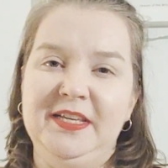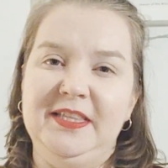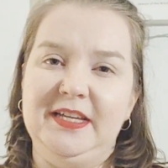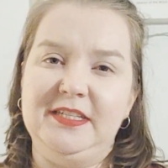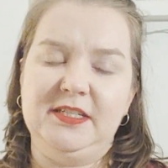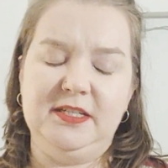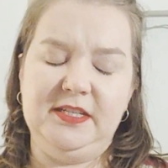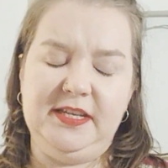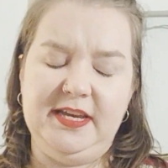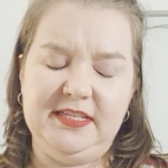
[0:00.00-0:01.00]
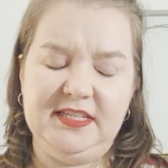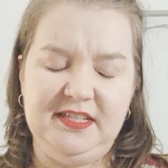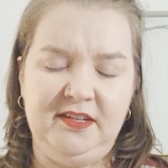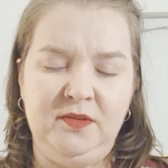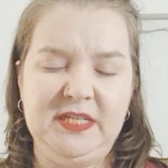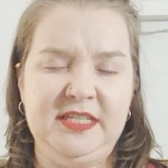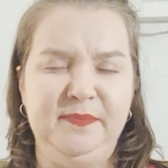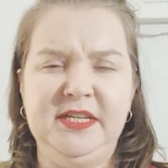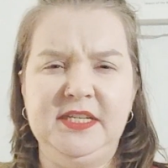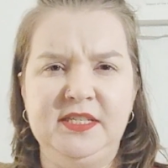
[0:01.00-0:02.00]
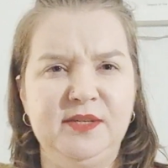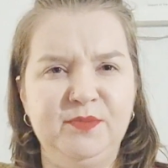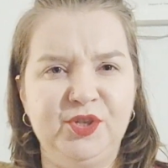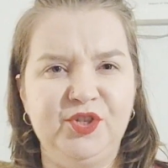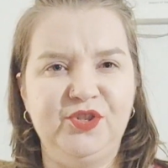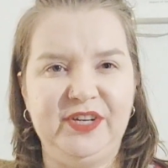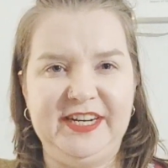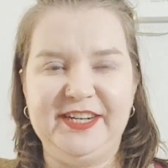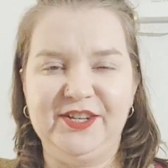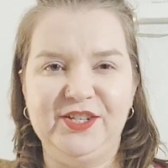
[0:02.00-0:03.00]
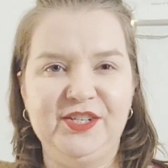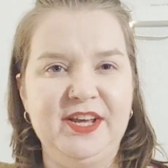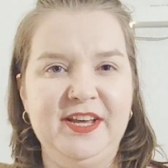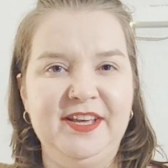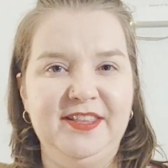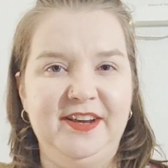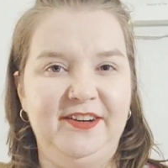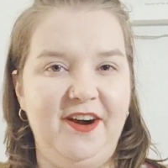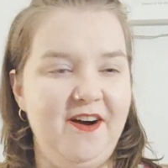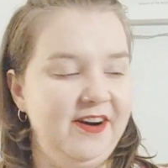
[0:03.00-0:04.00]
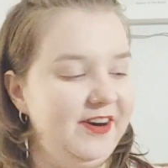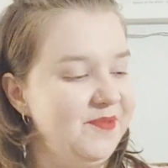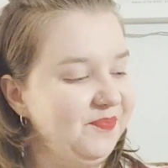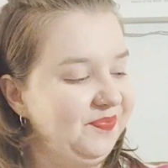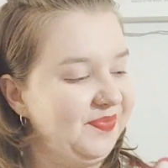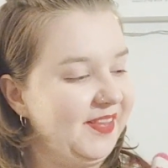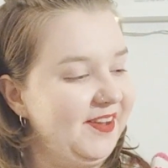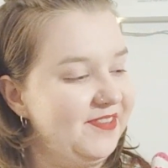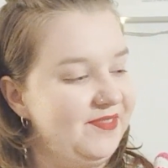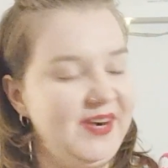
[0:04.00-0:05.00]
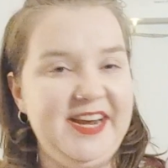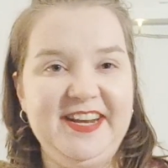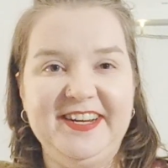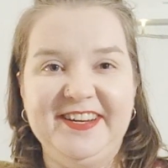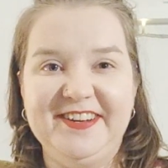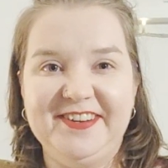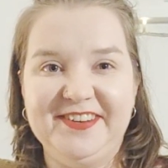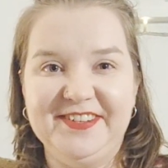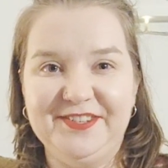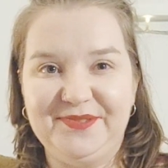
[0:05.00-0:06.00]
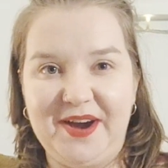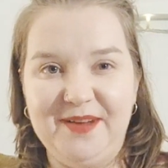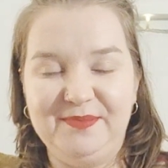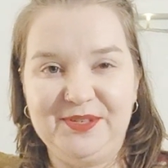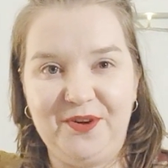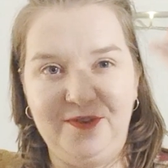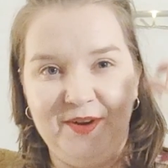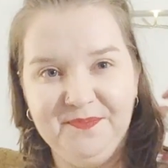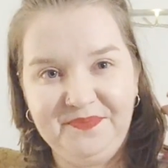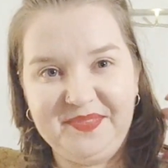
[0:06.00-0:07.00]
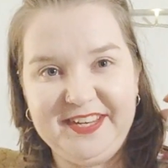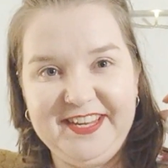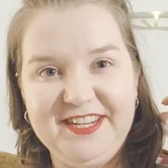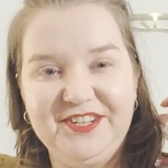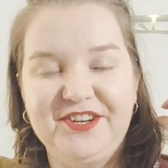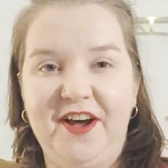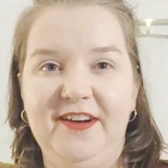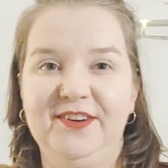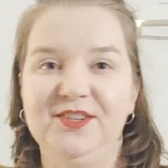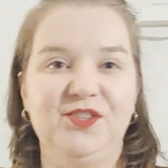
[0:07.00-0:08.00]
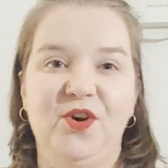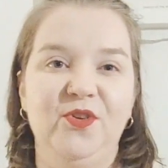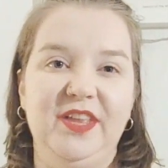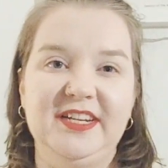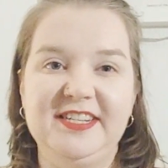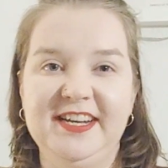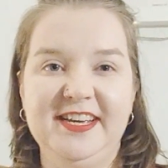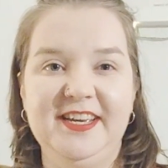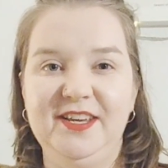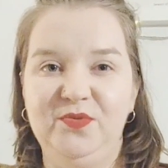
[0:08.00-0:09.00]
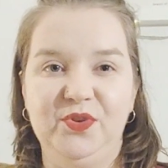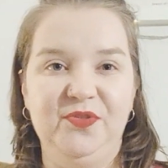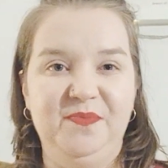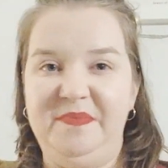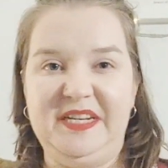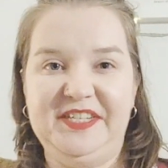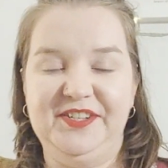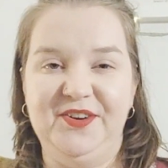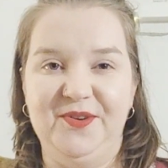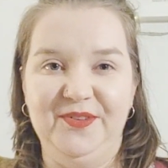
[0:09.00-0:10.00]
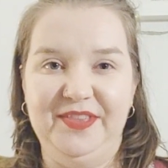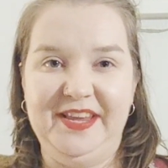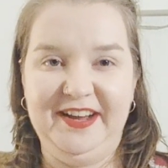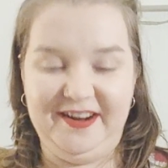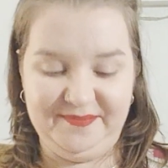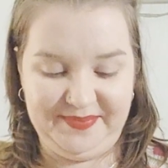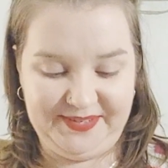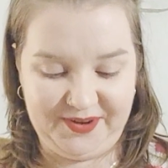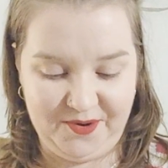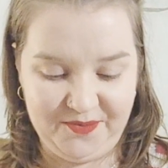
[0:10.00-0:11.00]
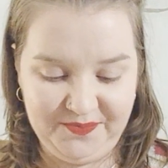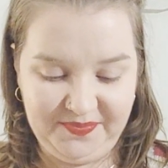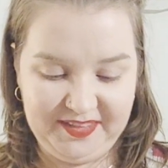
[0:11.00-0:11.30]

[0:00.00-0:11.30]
that yes, there must be symmetry, because there are 3 stripes of each color, so that it would mess the whole thing up. So